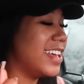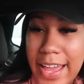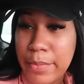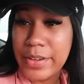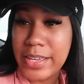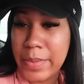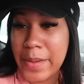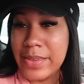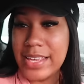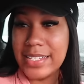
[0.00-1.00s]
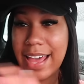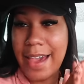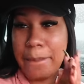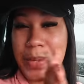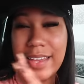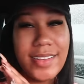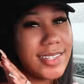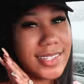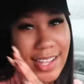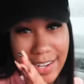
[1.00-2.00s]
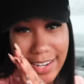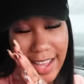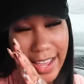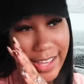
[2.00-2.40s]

Hey Brookie Babies, happy Sunday.